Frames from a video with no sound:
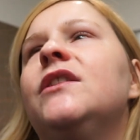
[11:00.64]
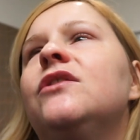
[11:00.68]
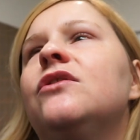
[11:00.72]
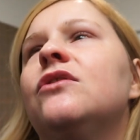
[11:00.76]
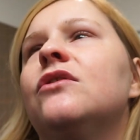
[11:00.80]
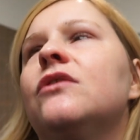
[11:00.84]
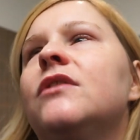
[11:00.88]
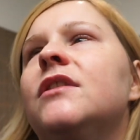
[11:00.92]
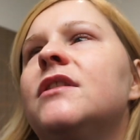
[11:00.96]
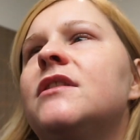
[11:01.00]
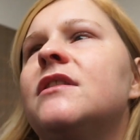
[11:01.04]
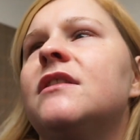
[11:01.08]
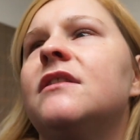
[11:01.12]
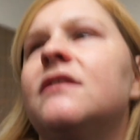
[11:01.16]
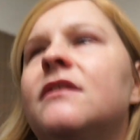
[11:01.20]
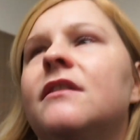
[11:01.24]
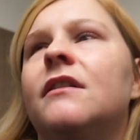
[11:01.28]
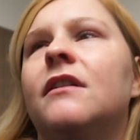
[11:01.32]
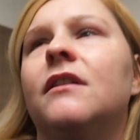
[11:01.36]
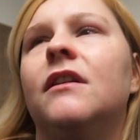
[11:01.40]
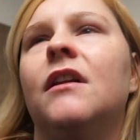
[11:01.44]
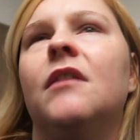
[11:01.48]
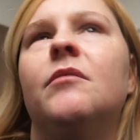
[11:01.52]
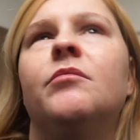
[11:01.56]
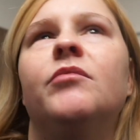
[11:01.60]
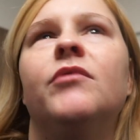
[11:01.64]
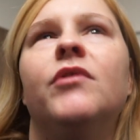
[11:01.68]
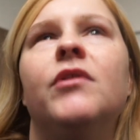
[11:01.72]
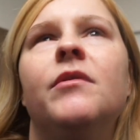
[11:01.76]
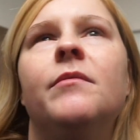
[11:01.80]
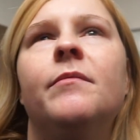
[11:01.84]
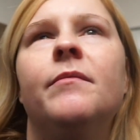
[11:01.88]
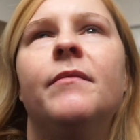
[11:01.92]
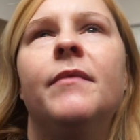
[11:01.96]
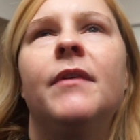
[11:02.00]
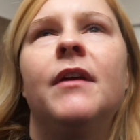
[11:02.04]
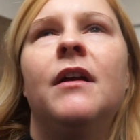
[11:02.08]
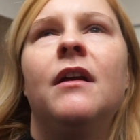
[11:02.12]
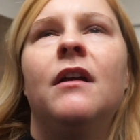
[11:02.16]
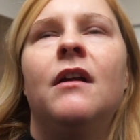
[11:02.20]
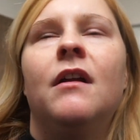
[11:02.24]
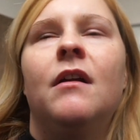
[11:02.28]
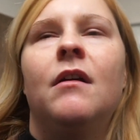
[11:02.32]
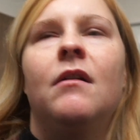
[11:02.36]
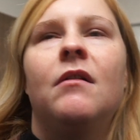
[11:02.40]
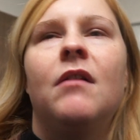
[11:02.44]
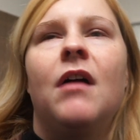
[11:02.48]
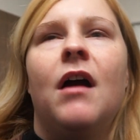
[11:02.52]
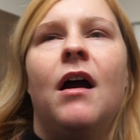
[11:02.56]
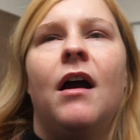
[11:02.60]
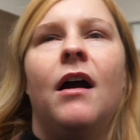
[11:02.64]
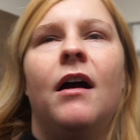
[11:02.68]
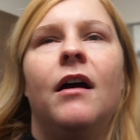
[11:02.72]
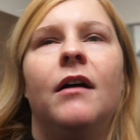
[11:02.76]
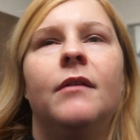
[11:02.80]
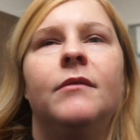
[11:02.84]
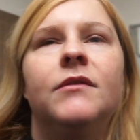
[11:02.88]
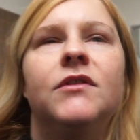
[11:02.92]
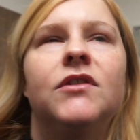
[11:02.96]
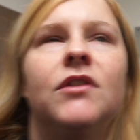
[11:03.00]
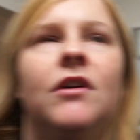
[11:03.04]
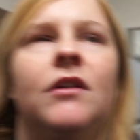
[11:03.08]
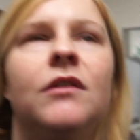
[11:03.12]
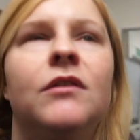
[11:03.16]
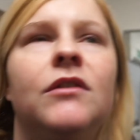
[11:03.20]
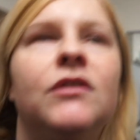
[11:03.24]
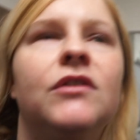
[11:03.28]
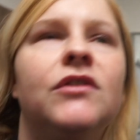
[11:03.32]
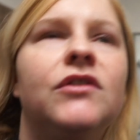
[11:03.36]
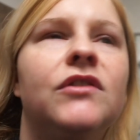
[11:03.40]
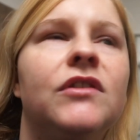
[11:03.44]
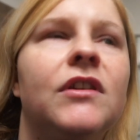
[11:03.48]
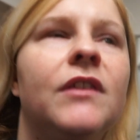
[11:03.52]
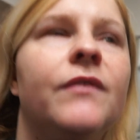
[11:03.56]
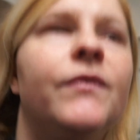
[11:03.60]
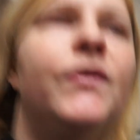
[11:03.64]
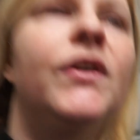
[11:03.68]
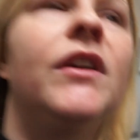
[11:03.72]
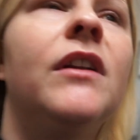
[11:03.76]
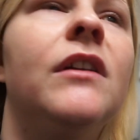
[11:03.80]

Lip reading: sure this is the club room, so I'll just give you a